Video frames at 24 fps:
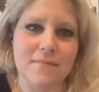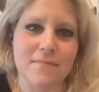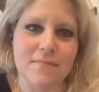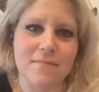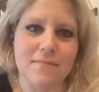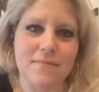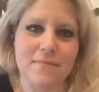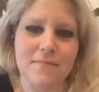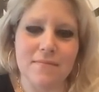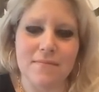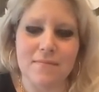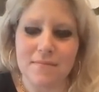
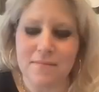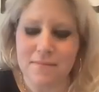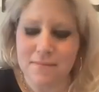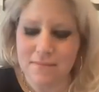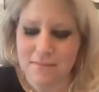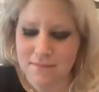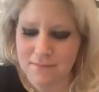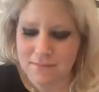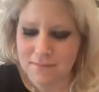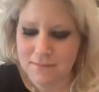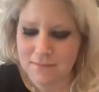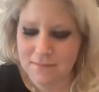
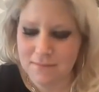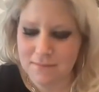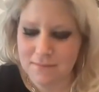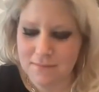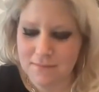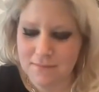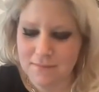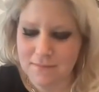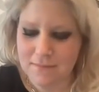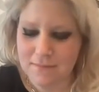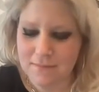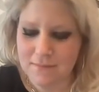
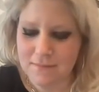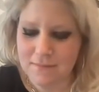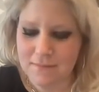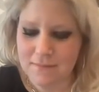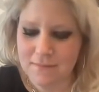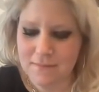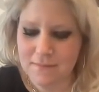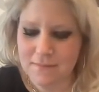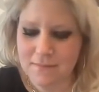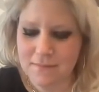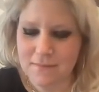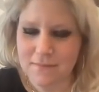
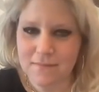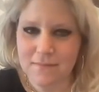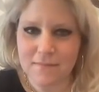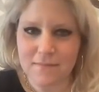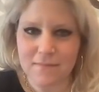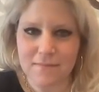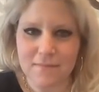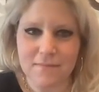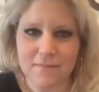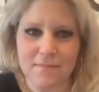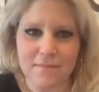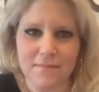
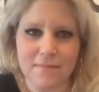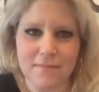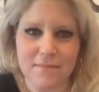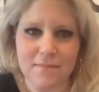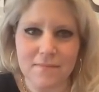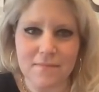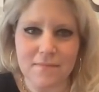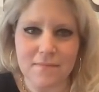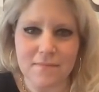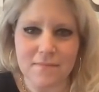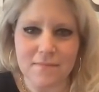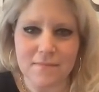
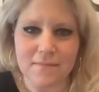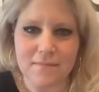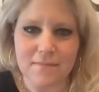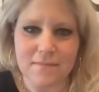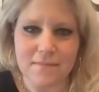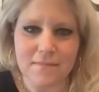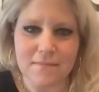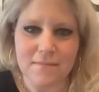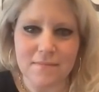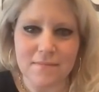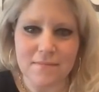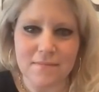
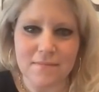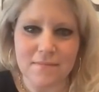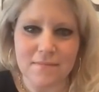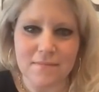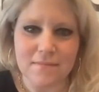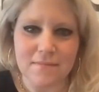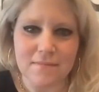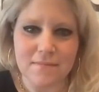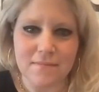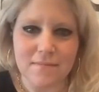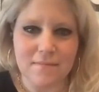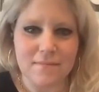
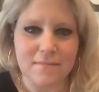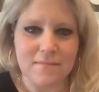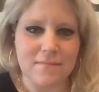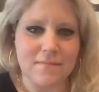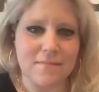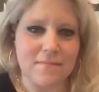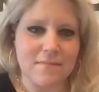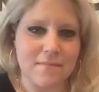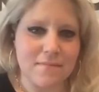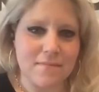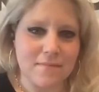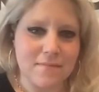
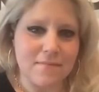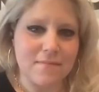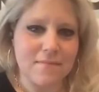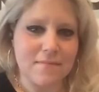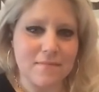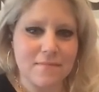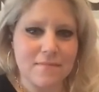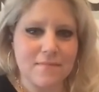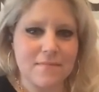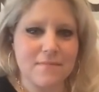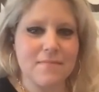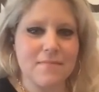
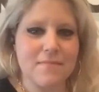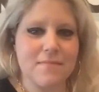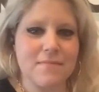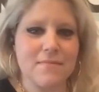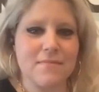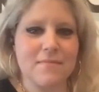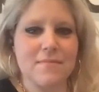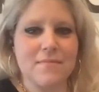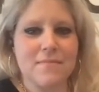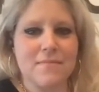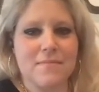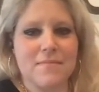
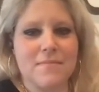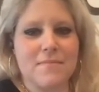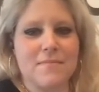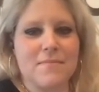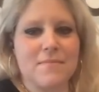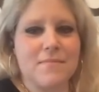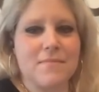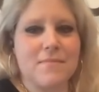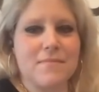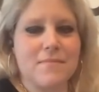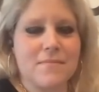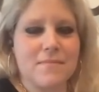
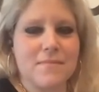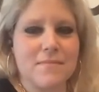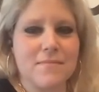This person isn't speaking.